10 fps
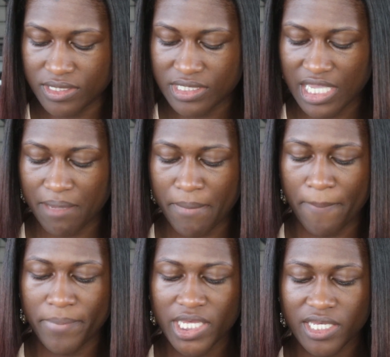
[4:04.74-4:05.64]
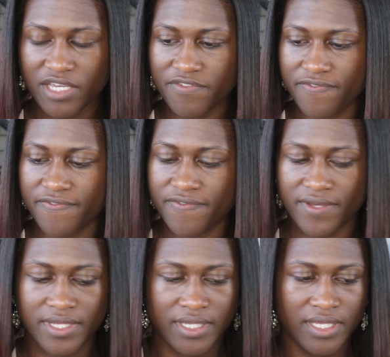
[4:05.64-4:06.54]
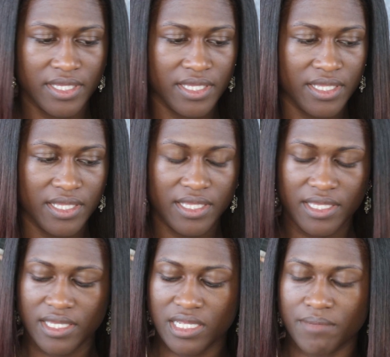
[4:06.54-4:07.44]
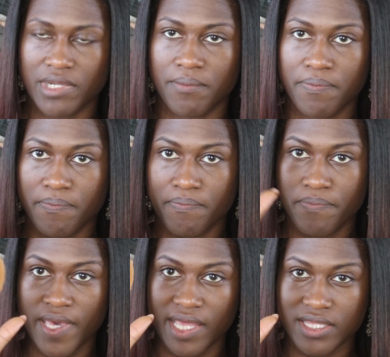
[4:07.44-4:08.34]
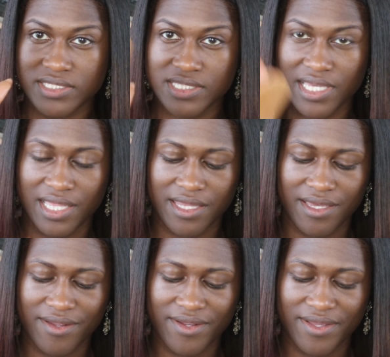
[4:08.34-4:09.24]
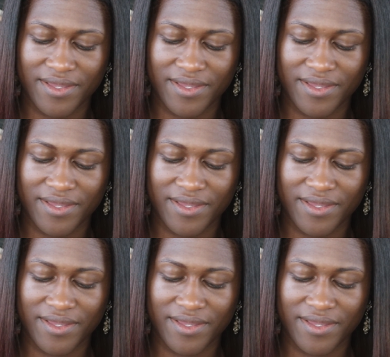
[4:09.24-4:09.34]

take my puff. I'm gonna pat this thing in there,